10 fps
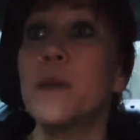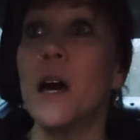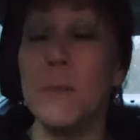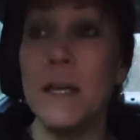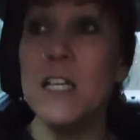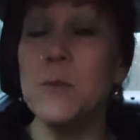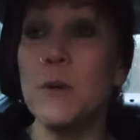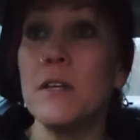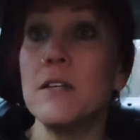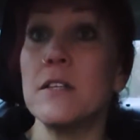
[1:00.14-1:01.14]

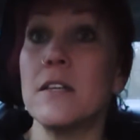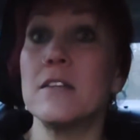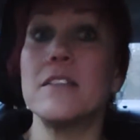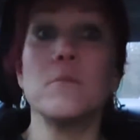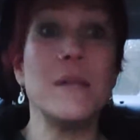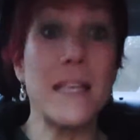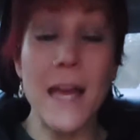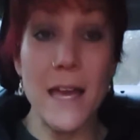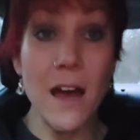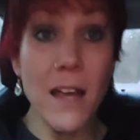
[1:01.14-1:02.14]
unmanageable, can still be
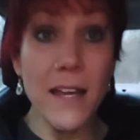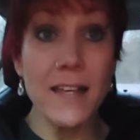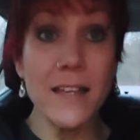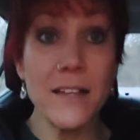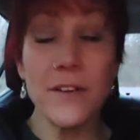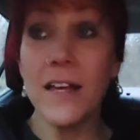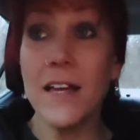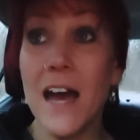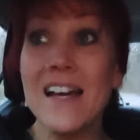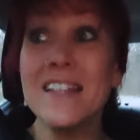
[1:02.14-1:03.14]
chaotic,
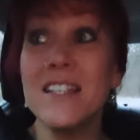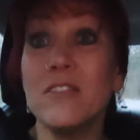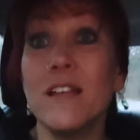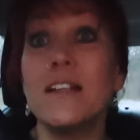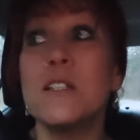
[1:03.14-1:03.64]
right? I still get